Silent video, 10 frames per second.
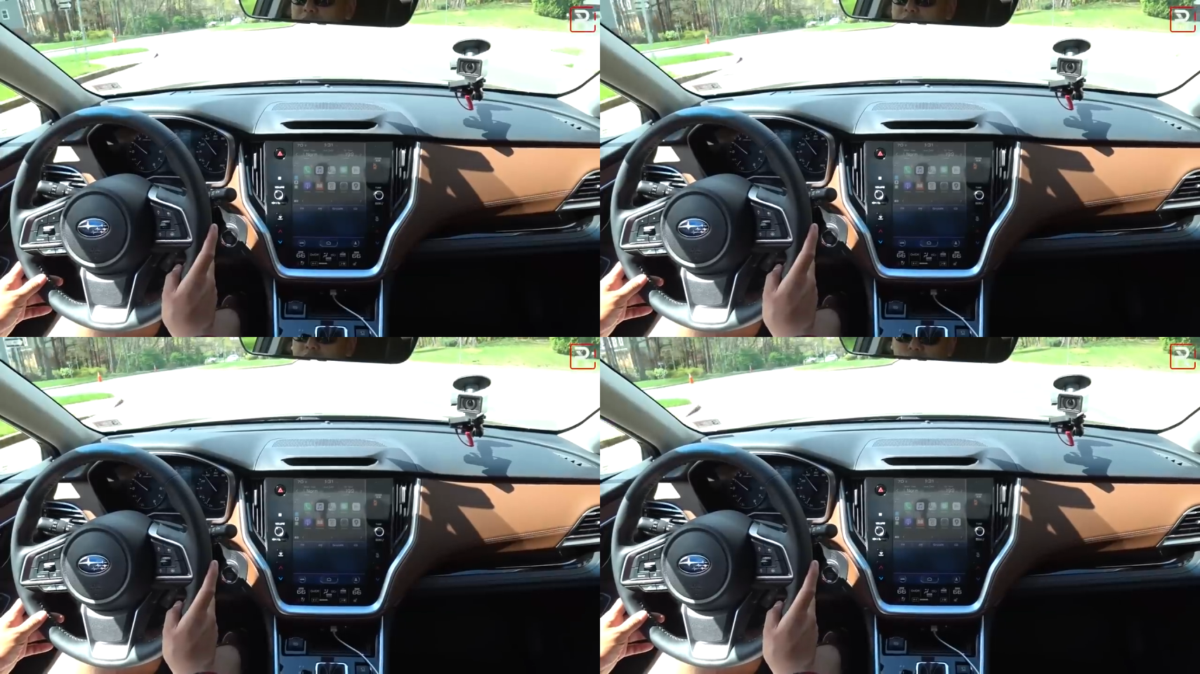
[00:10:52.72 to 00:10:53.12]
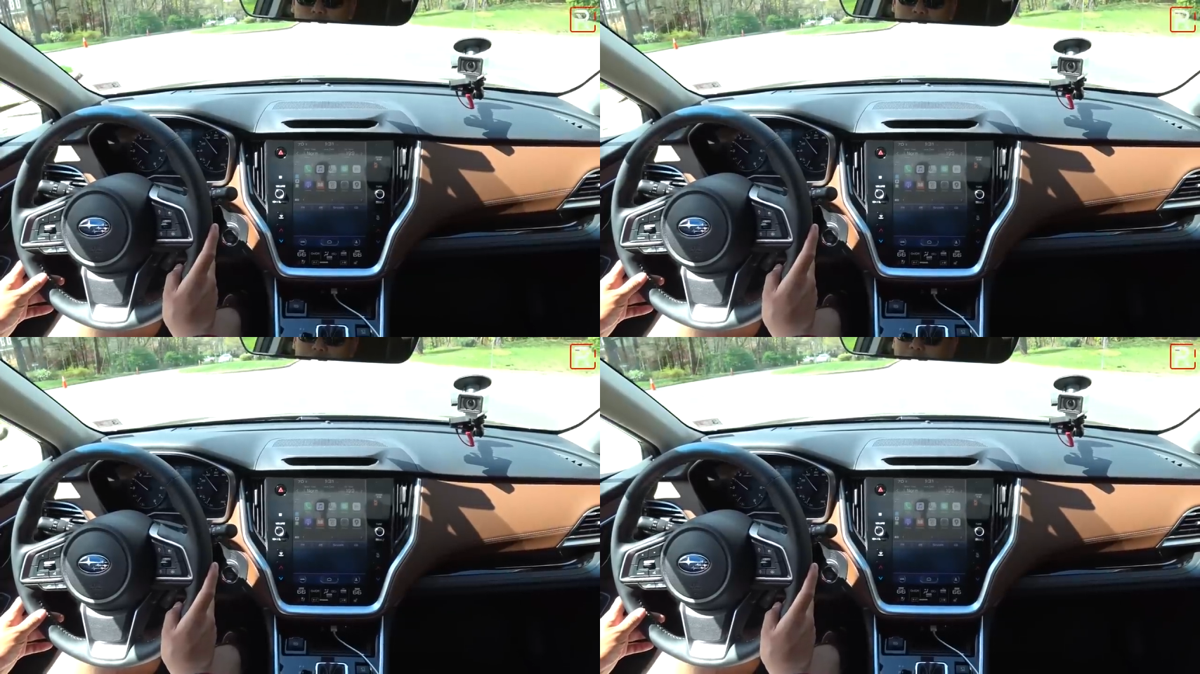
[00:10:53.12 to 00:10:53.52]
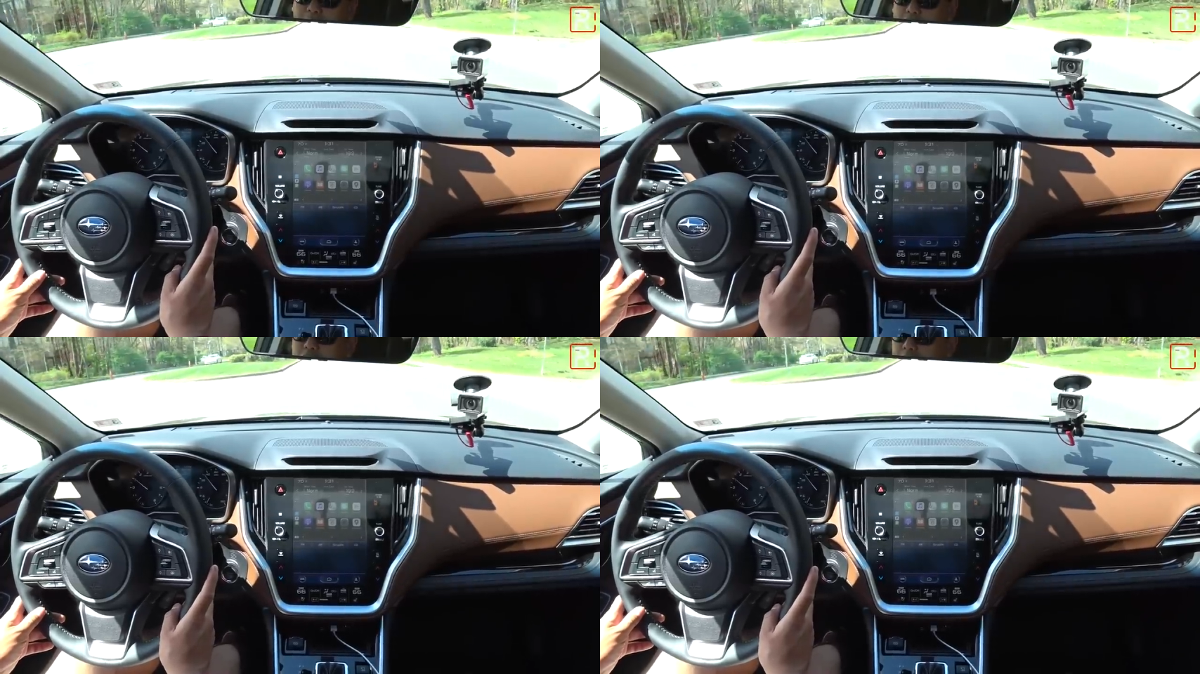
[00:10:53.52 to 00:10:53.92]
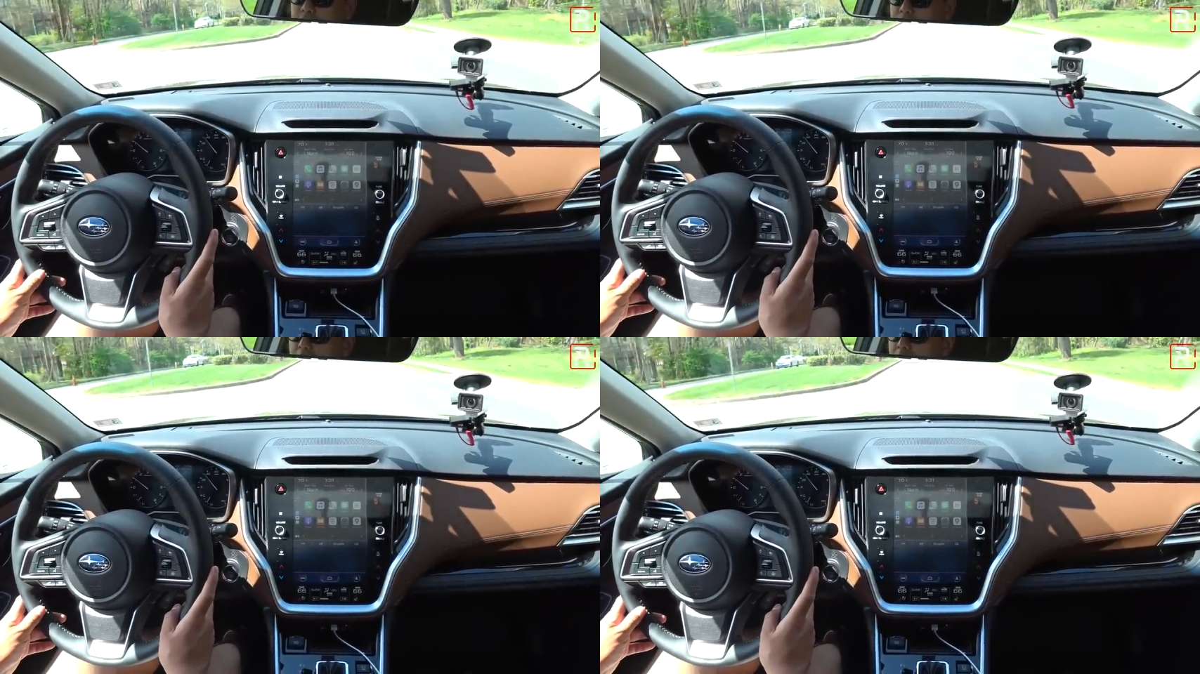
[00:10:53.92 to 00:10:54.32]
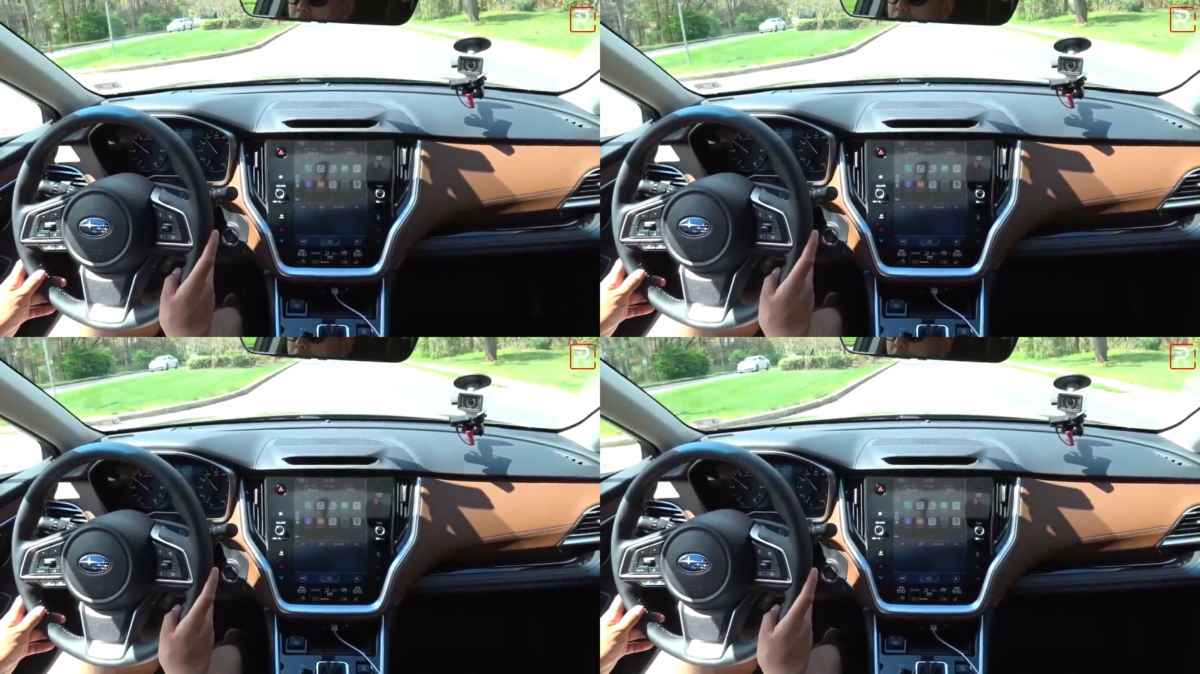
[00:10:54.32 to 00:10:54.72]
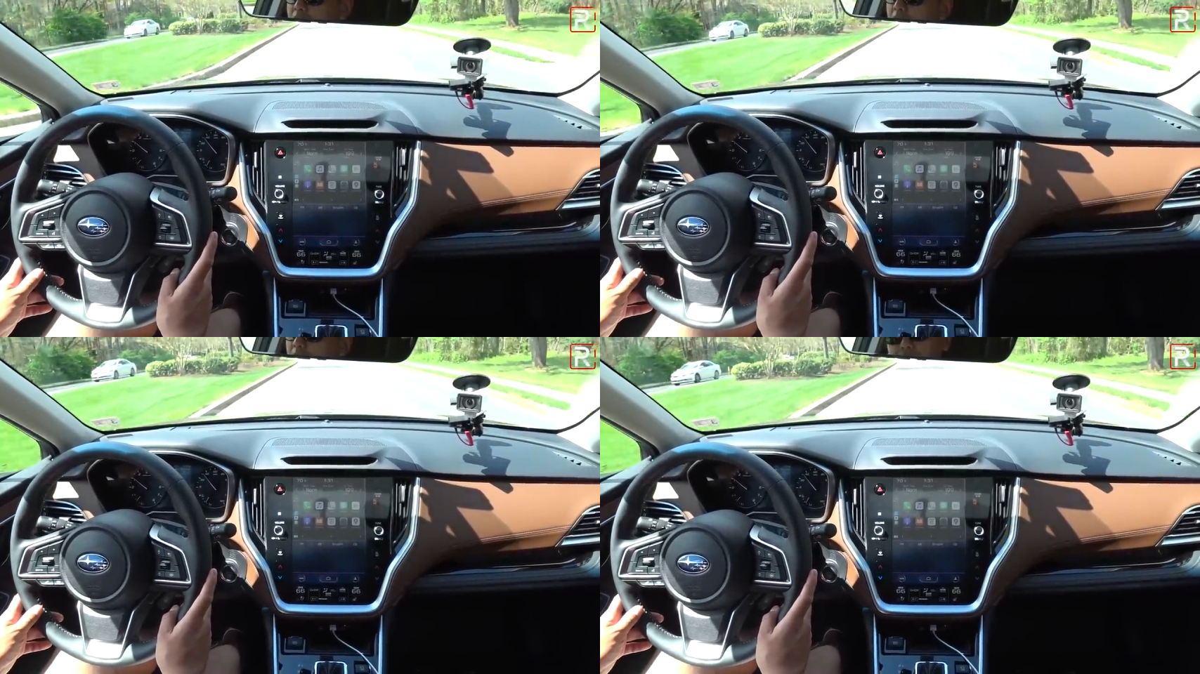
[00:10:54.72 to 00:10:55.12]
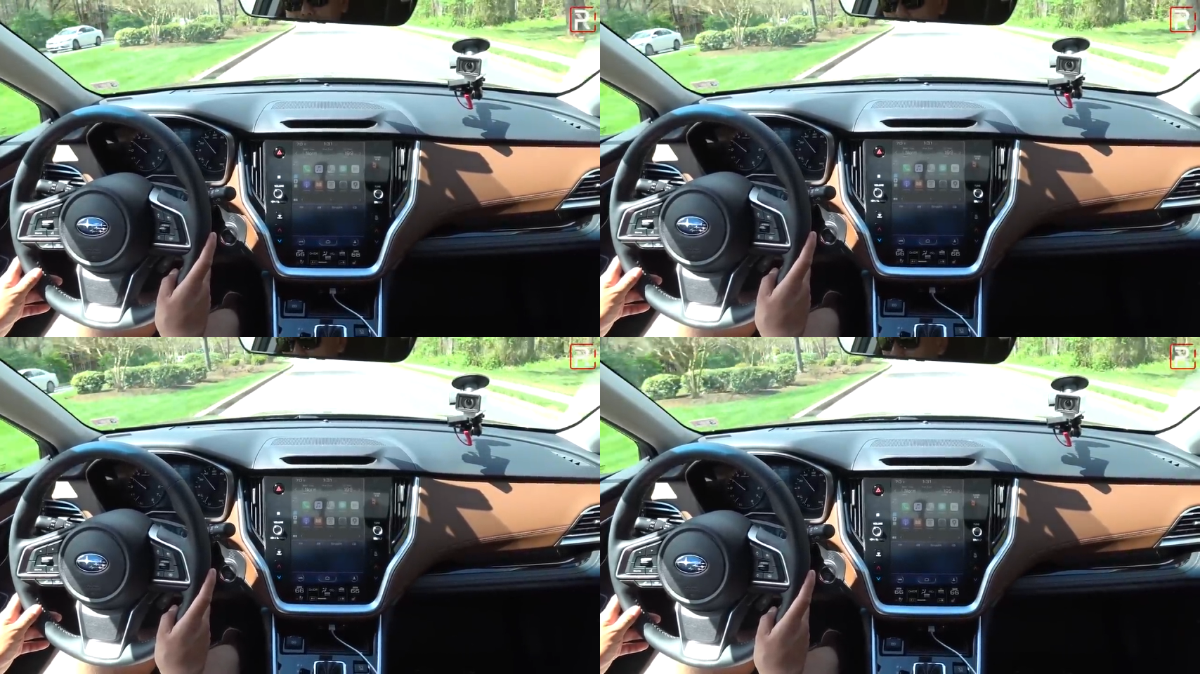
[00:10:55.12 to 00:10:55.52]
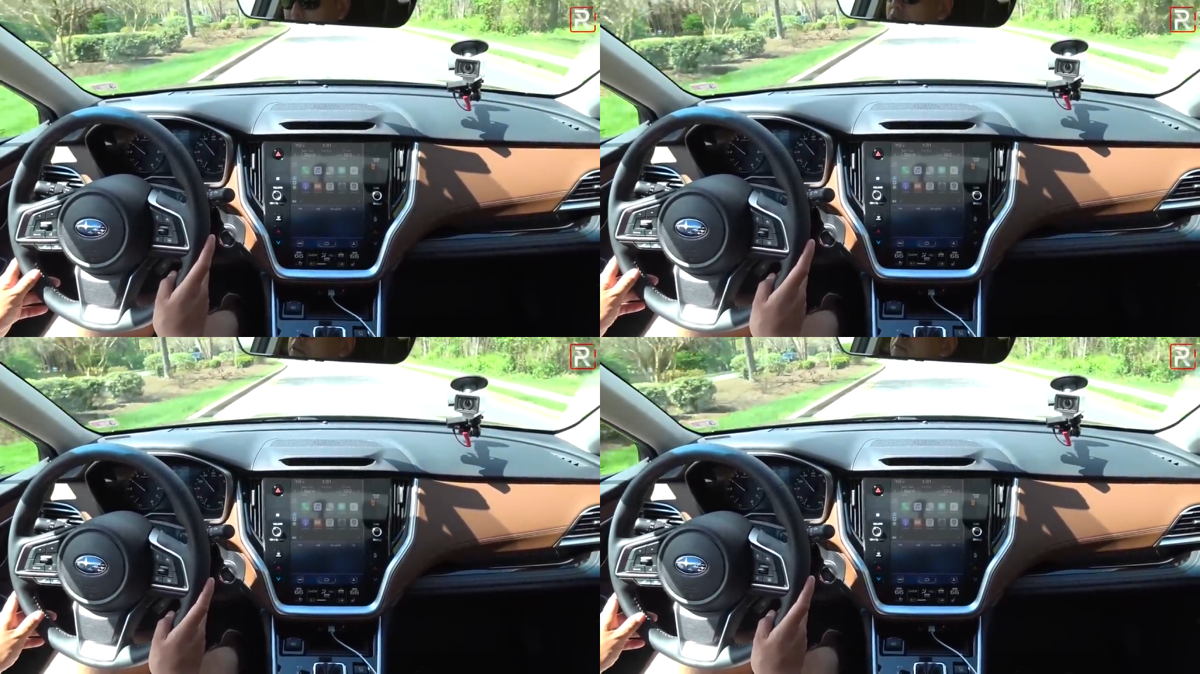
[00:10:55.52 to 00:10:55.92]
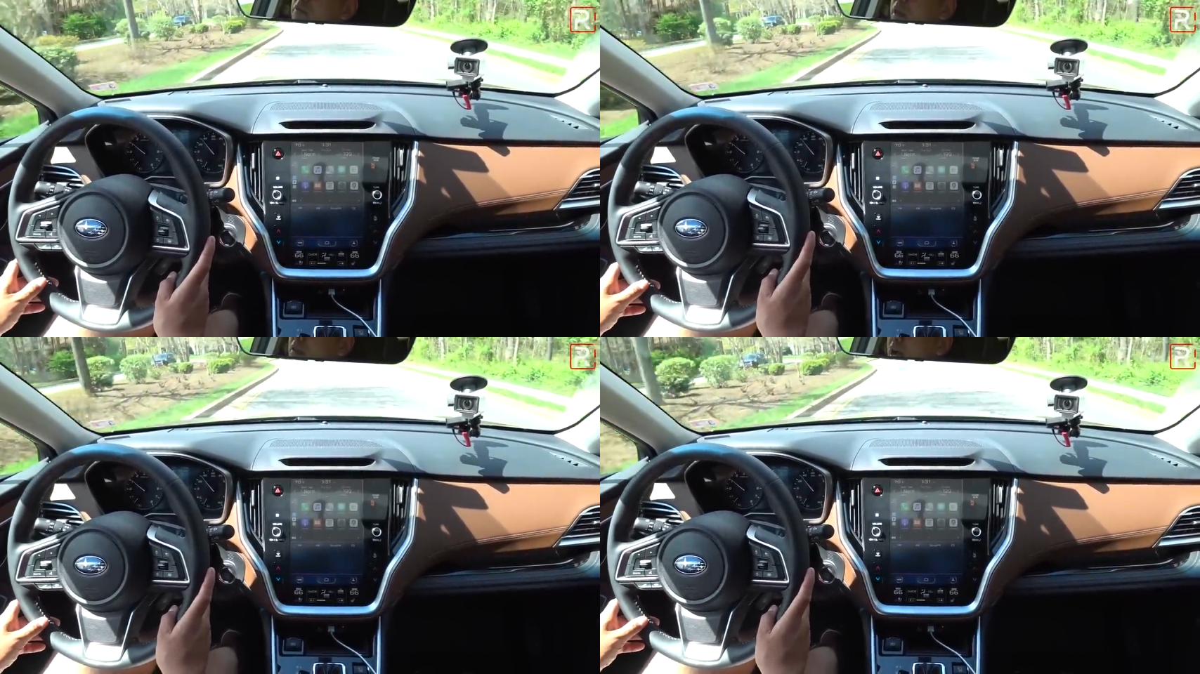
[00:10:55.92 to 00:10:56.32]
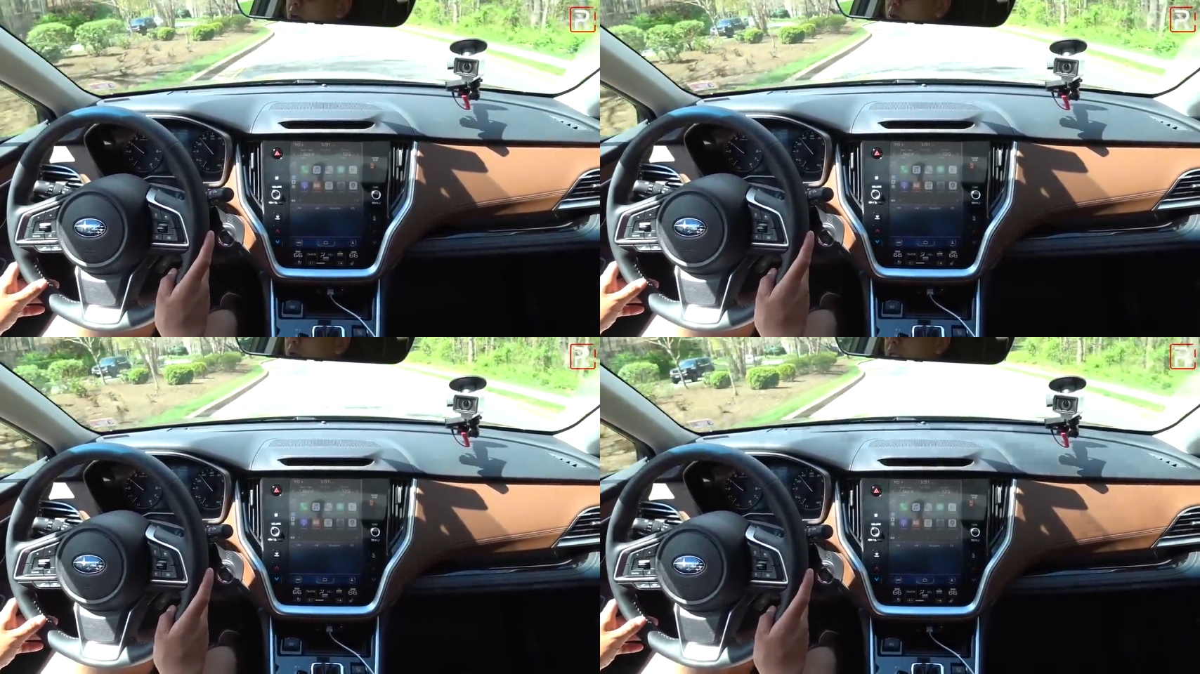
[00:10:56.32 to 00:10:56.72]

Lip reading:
No face is visible, so there are no lips to read.